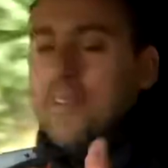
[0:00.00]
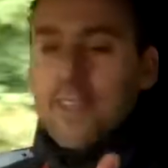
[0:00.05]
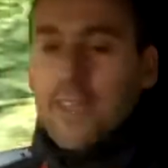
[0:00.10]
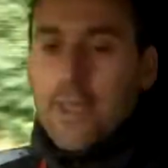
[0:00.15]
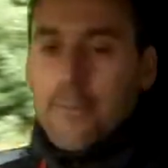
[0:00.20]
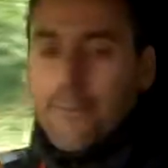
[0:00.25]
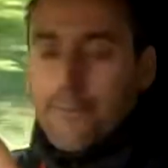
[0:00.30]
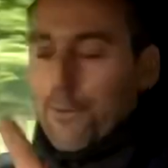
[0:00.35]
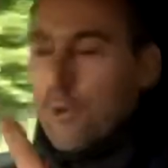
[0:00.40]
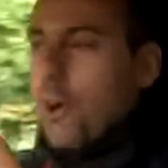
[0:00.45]

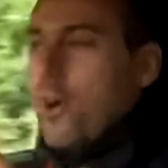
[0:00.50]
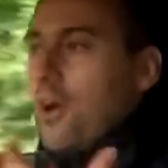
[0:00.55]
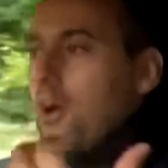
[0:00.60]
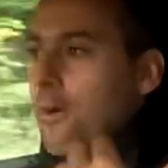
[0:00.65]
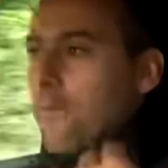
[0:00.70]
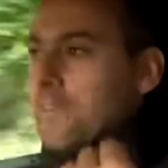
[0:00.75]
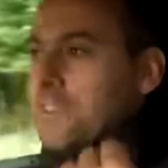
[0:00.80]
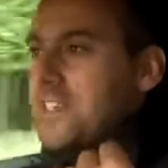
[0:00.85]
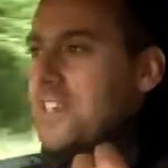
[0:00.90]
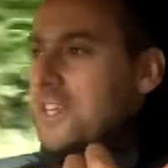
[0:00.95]
If not,
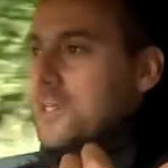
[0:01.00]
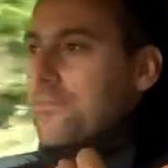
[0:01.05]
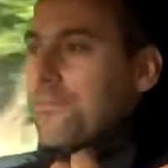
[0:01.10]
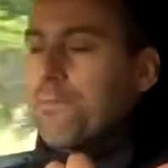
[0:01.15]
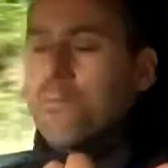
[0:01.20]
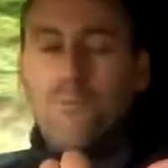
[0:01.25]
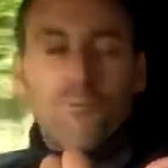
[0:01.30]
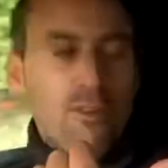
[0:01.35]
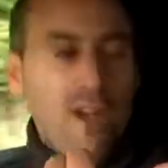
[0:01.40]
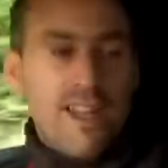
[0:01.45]
obviously it's
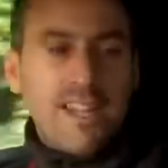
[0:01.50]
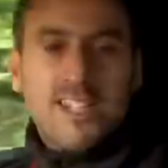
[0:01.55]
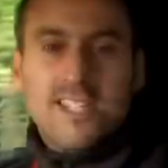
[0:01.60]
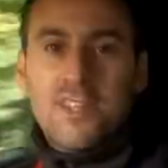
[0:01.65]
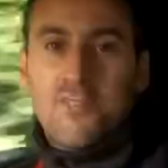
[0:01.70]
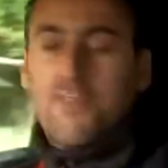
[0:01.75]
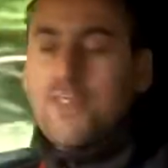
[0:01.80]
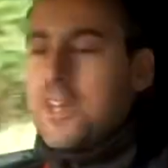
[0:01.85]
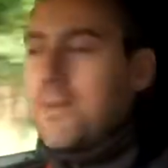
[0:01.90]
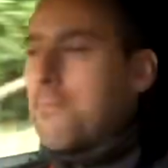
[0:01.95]

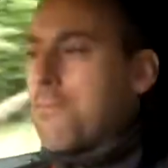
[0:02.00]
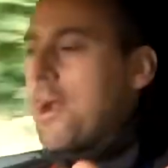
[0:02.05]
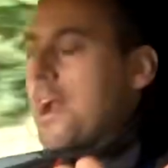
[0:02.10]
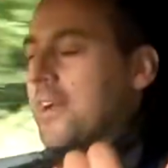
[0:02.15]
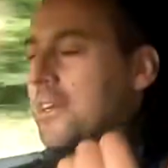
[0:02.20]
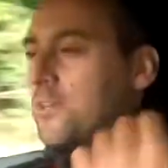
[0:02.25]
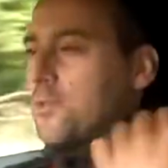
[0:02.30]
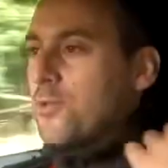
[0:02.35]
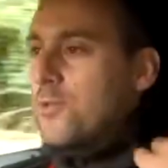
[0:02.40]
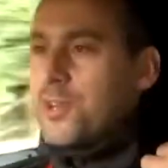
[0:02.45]
relatively
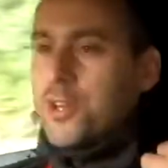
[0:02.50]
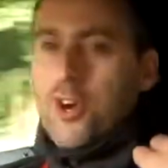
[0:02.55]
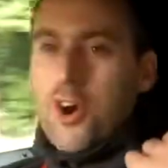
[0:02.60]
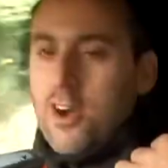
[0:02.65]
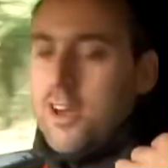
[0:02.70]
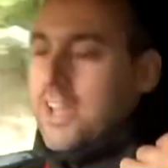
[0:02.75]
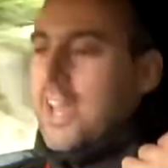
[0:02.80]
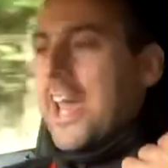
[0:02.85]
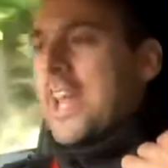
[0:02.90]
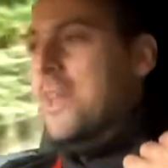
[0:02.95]
impractical. You
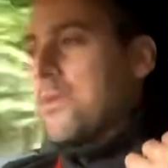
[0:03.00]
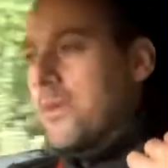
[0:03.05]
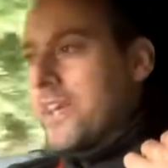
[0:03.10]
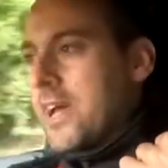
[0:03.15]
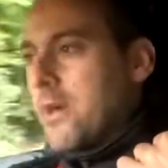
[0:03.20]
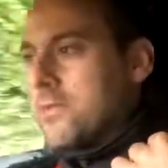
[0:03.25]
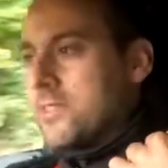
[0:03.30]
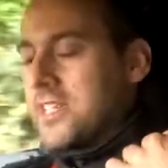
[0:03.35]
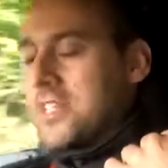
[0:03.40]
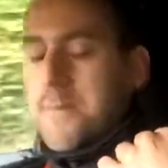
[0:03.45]
can't get anyone
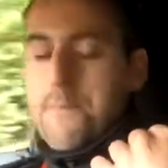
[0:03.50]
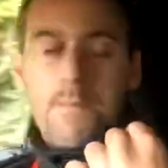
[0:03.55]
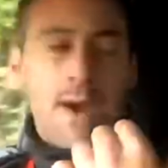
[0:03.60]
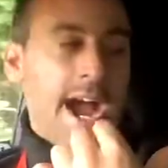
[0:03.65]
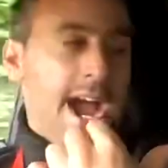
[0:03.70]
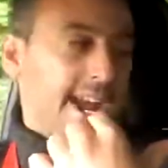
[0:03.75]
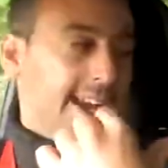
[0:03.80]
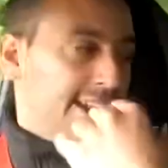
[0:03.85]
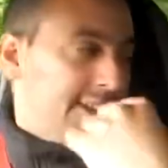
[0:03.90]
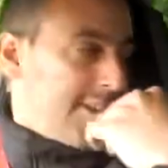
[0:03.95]
else in the
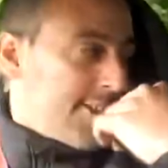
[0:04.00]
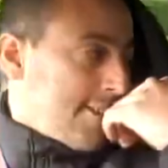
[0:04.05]
back.